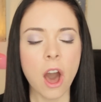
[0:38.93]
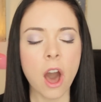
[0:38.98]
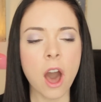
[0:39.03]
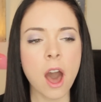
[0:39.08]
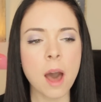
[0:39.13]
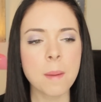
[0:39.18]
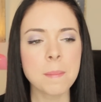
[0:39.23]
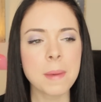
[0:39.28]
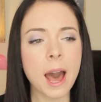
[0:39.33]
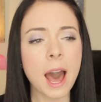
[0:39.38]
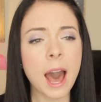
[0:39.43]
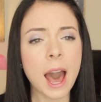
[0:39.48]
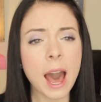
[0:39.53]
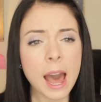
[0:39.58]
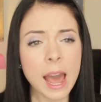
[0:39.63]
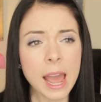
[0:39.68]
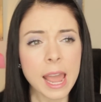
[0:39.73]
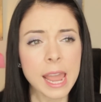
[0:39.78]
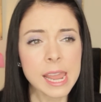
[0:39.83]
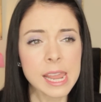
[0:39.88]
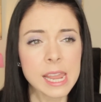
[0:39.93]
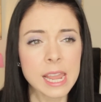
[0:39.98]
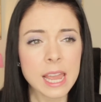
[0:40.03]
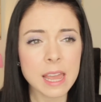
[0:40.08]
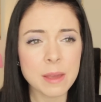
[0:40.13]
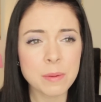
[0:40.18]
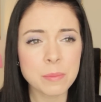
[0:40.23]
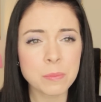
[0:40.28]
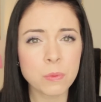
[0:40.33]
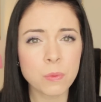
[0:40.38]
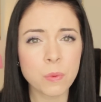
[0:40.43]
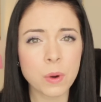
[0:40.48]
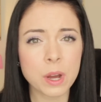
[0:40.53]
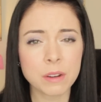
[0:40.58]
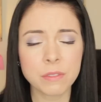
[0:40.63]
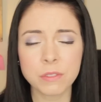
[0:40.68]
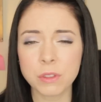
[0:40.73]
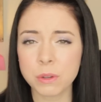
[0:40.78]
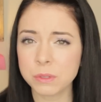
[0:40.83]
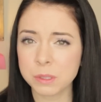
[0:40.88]
I am
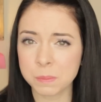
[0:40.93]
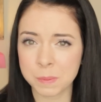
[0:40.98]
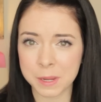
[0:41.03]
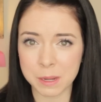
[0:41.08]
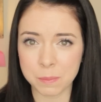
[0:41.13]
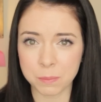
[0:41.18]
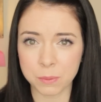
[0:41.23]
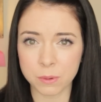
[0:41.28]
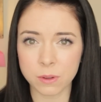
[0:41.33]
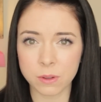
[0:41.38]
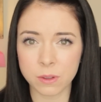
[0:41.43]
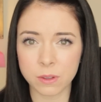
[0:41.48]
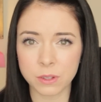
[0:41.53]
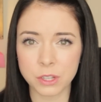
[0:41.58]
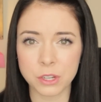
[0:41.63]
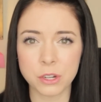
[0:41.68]
one of those people,